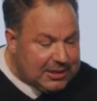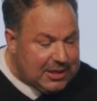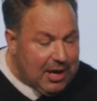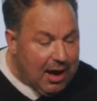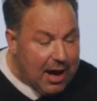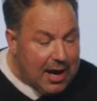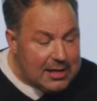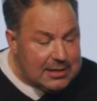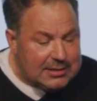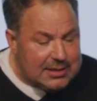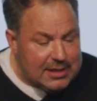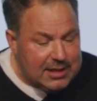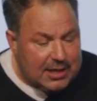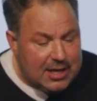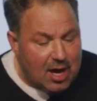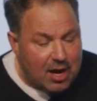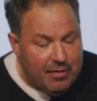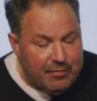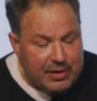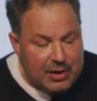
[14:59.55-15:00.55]
God is in
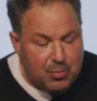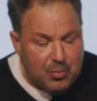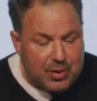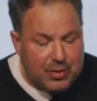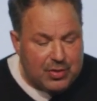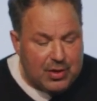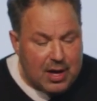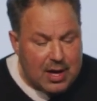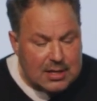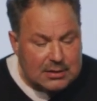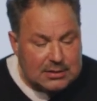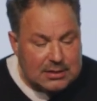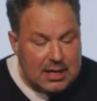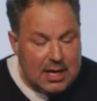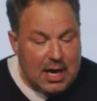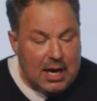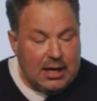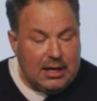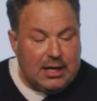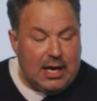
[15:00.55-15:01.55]
covenant with us,
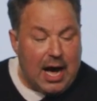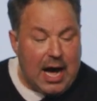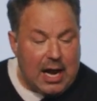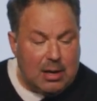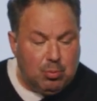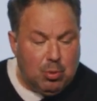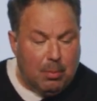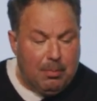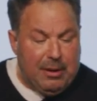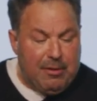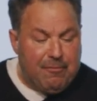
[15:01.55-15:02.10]
God will be